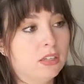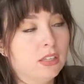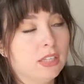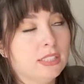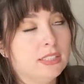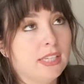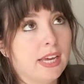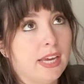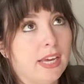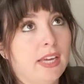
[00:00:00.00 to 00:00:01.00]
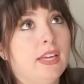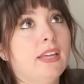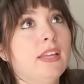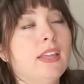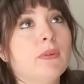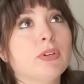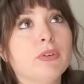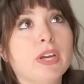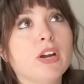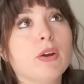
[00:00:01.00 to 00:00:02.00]
let's say that we're
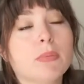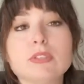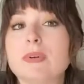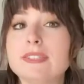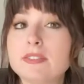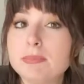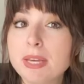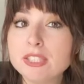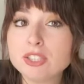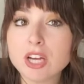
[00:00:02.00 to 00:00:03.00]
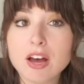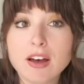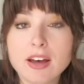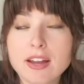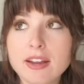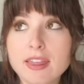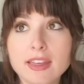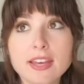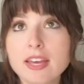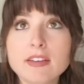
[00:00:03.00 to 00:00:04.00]
doing our persuasive speech on
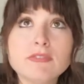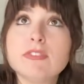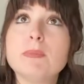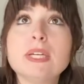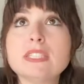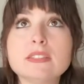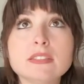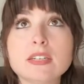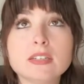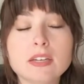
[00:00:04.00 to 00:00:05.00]
the infamous,